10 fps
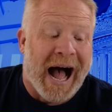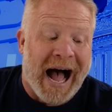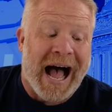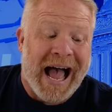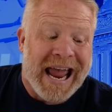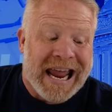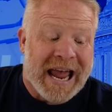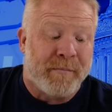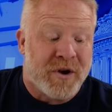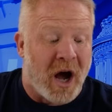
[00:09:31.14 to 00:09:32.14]
I
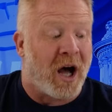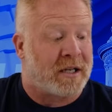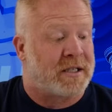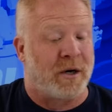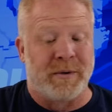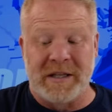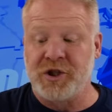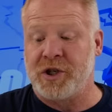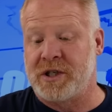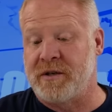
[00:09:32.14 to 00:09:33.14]
am not a
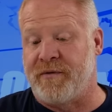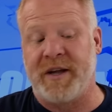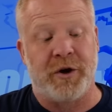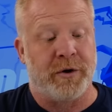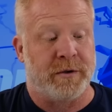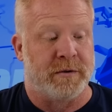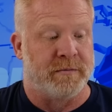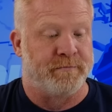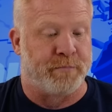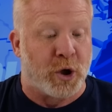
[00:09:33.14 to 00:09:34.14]
religious figure,
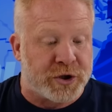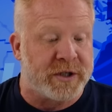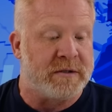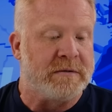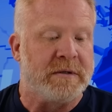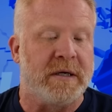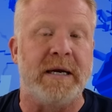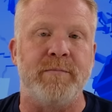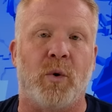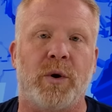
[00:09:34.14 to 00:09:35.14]
person
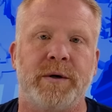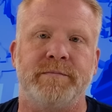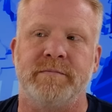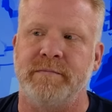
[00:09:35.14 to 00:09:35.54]
anymore.